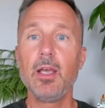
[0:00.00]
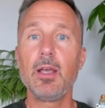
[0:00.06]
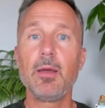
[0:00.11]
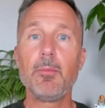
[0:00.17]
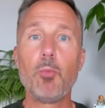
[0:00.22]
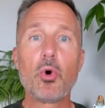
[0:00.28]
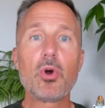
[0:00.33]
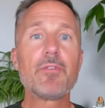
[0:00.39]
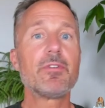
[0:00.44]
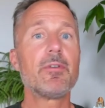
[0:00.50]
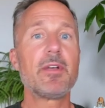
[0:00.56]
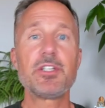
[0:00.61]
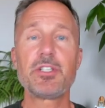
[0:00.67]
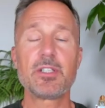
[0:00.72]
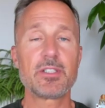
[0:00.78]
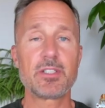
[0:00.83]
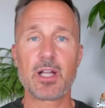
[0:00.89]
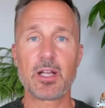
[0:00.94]
More
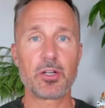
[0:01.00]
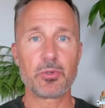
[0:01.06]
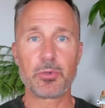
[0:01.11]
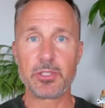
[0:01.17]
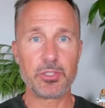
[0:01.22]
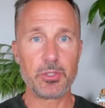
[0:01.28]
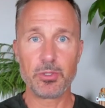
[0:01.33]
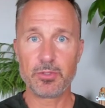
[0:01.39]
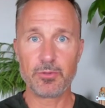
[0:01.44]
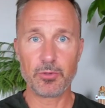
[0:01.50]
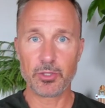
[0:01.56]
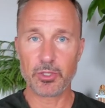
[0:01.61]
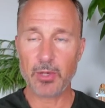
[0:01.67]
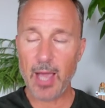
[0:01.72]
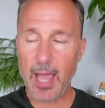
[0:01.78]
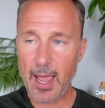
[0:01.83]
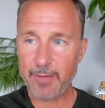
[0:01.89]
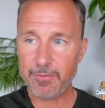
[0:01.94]
information is not always useful.
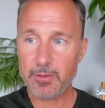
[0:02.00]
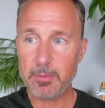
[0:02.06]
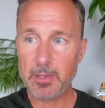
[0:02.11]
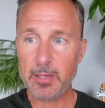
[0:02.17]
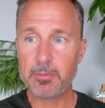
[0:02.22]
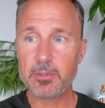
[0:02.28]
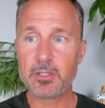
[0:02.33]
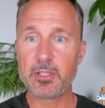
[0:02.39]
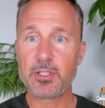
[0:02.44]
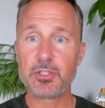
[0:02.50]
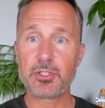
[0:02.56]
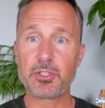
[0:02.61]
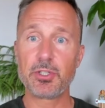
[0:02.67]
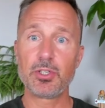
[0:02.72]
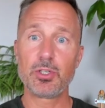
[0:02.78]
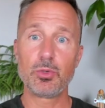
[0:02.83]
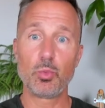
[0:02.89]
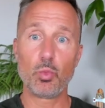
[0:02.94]
You have to be able to
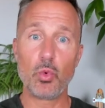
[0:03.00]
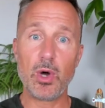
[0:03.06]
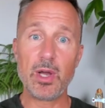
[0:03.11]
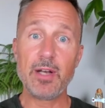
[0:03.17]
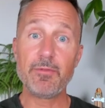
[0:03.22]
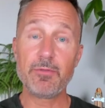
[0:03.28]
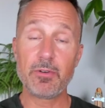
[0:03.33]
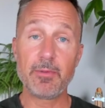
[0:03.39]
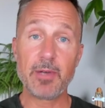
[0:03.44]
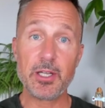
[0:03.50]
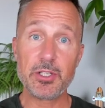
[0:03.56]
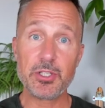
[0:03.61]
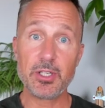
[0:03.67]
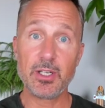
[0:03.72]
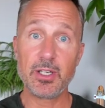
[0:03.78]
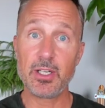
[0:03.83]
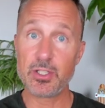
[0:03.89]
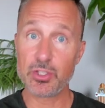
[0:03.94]
discern what
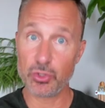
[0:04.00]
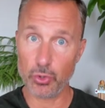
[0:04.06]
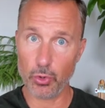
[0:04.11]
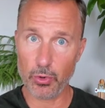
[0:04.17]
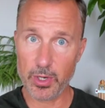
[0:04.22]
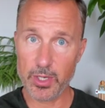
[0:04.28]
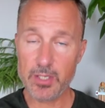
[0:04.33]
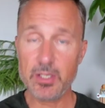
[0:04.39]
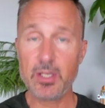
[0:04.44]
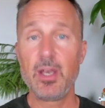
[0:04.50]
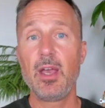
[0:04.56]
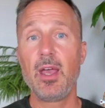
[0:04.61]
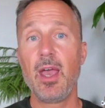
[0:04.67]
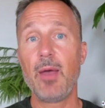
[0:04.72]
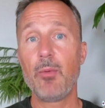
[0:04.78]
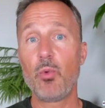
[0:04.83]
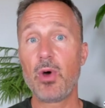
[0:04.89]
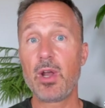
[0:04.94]
information is noise
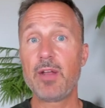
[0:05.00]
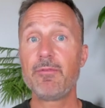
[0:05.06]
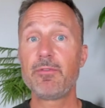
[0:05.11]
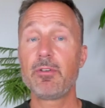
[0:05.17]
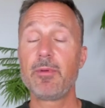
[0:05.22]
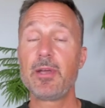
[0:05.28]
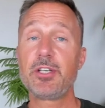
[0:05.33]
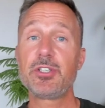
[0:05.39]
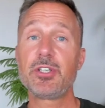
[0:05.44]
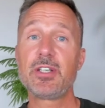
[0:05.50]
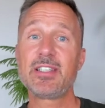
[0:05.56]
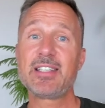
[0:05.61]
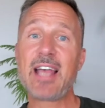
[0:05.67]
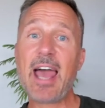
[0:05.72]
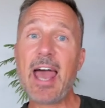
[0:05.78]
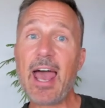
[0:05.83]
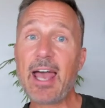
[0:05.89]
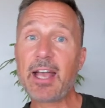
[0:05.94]
and what information is
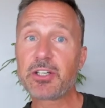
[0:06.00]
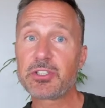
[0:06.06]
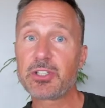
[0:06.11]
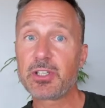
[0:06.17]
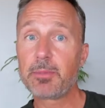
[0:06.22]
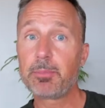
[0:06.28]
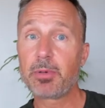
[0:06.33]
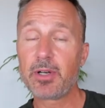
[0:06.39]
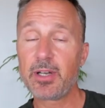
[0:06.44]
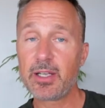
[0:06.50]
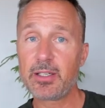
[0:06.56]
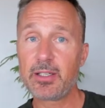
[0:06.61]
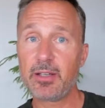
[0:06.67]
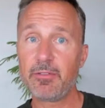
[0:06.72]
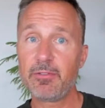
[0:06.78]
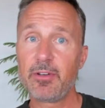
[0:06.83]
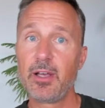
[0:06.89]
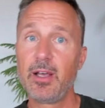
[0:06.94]
actually
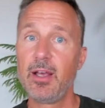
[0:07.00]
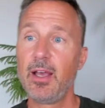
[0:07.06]
predictive.